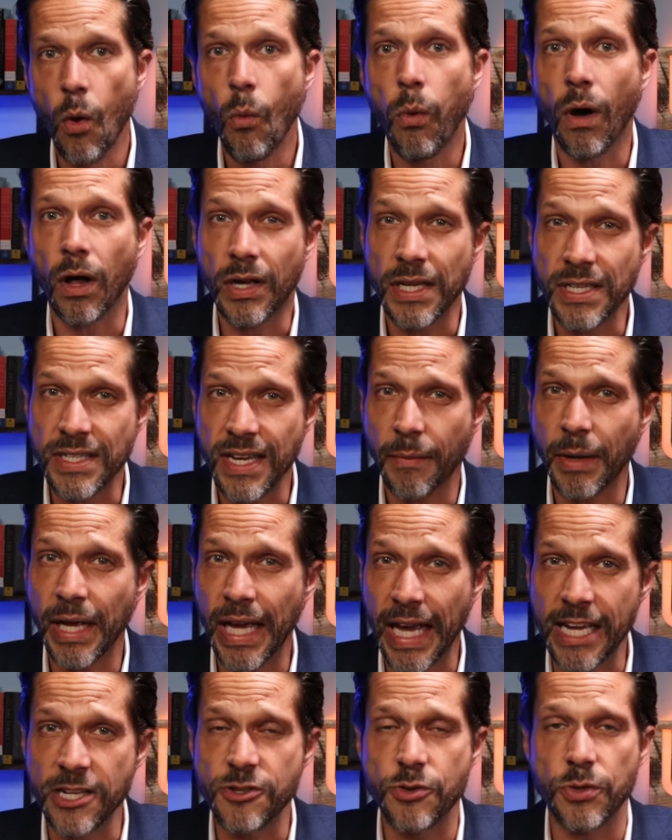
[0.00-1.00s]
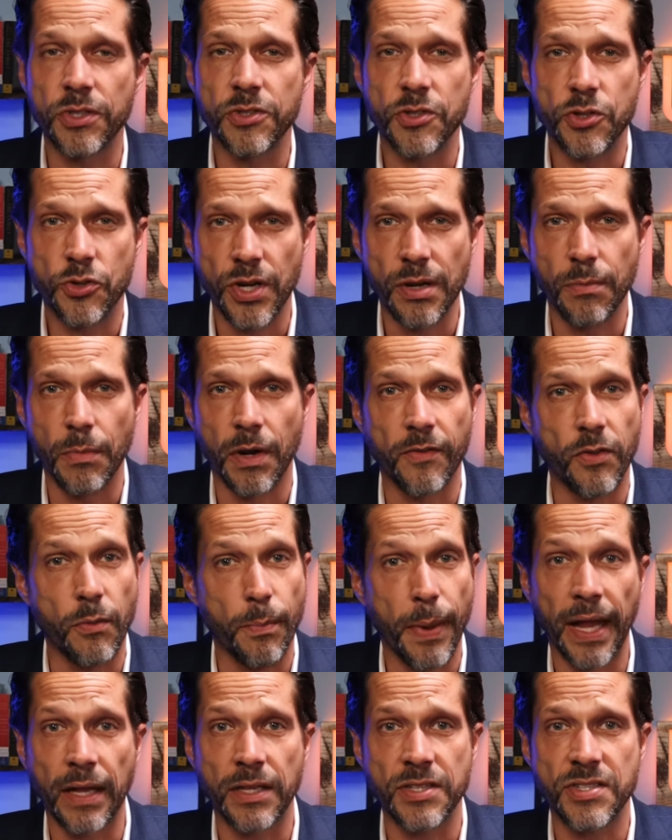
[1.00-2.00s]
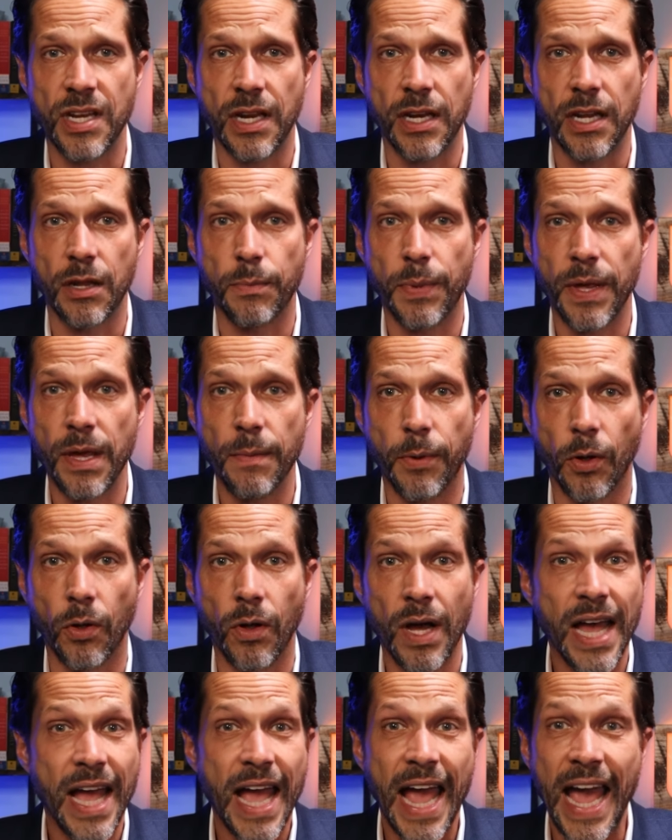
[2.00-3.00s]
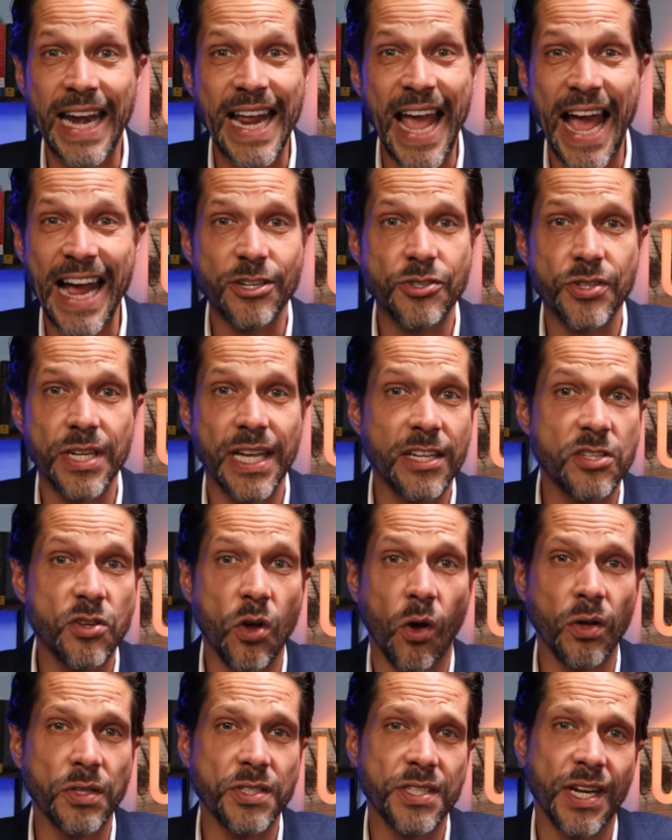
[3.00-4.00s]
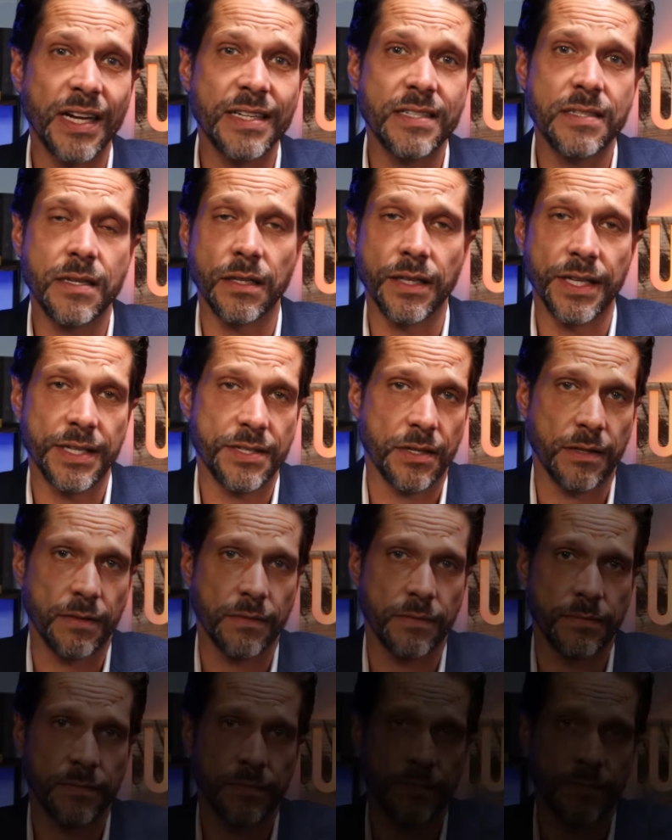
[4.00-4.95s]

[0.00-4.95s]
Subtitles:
while condemning Israel's treatment of the Palestinian people and actually gets all sides to listen.